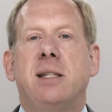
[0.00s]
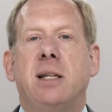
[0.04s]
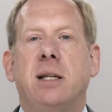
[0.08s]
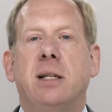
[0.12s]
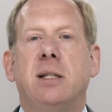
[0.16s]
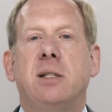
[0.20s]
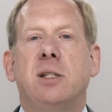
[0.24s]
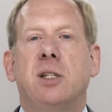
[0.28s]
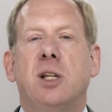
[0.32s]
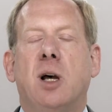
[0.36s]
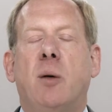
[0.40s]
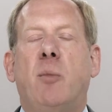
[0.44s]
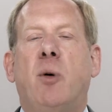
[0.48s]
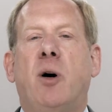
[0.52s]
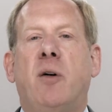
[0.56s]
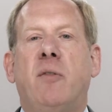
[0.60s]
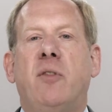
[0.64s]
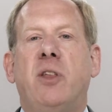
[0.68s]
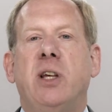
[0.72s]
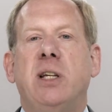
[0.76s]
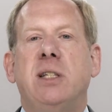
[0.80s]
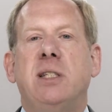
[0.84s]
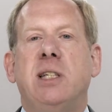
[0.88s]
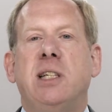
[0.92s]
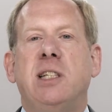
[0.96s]
in some of
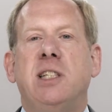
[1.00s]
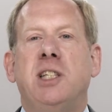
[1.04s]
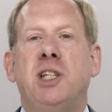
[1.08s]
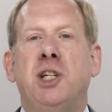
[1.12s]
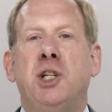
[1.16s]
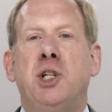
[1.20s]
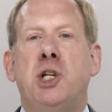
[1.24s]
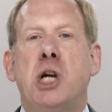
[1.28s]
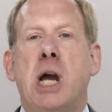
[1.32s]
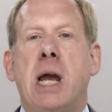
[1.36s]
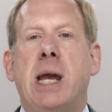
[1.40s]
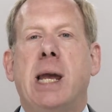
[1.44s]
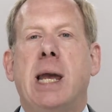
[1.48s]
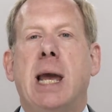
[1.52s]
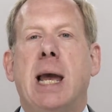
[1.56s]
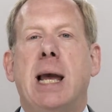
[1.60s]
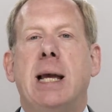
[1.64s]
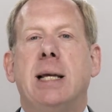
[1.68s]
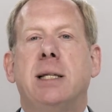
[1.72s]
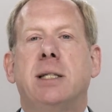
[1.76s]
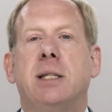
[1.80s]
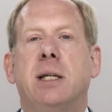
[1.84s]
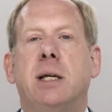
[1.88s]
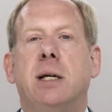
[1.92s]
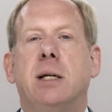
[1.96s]
these ECJ
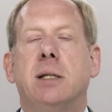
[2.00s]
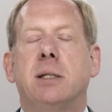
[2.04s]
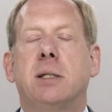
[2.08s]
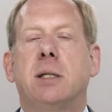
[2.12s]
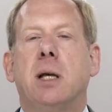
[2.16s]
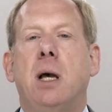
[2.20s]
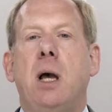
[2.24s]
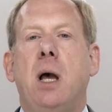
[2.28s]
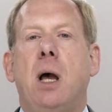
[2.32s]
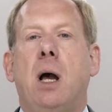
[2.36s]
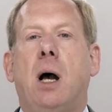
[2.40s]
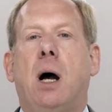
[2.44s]
cases,